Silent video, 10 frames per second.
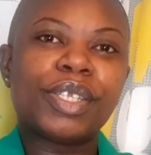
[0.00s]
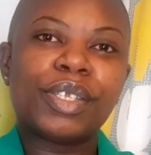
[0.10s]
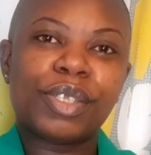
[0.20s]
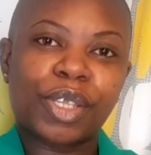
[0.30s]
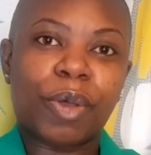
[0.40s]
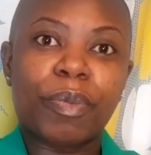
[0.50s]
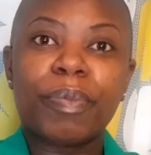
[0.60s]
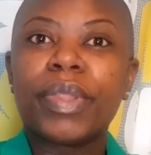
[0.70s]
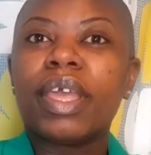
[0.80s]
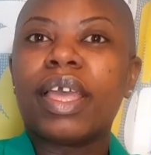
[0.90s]
So,
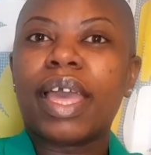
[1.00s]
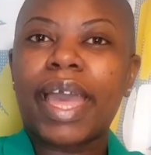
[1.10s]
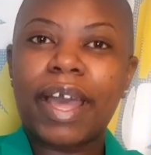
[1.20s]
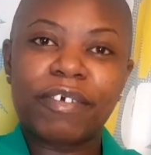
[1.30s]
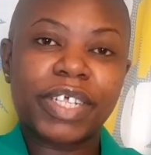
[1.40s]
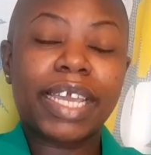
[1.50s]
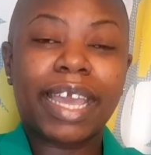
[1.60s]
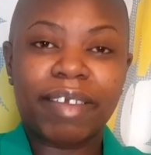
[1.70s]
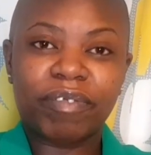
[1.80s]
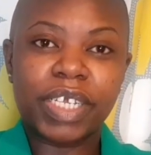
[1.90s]
health and
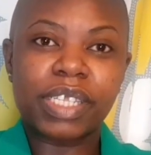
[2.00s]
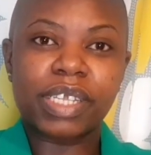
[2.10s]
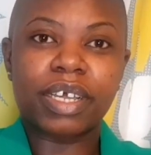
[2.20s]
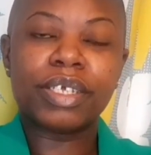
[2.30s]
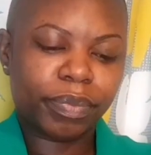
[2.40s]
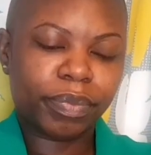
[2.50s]
care visa.